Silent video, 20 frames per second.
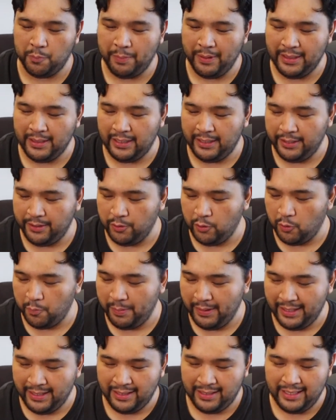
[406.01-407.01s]
open, the lid
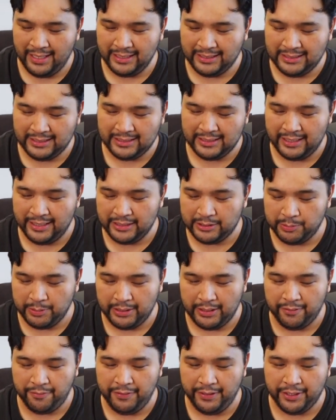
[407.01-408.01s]
open, this is
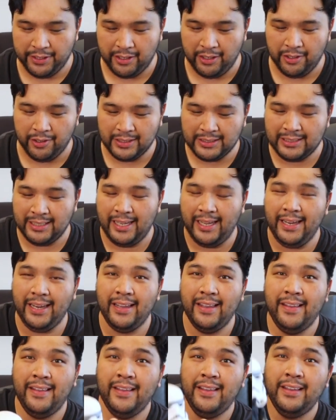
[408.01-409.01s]
what the figure looks
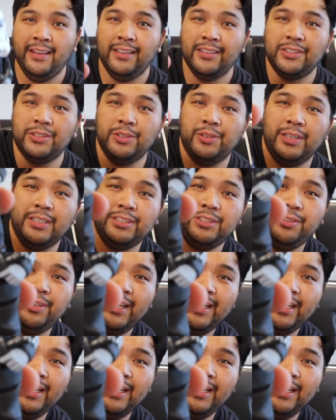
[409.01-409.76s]
like. So as you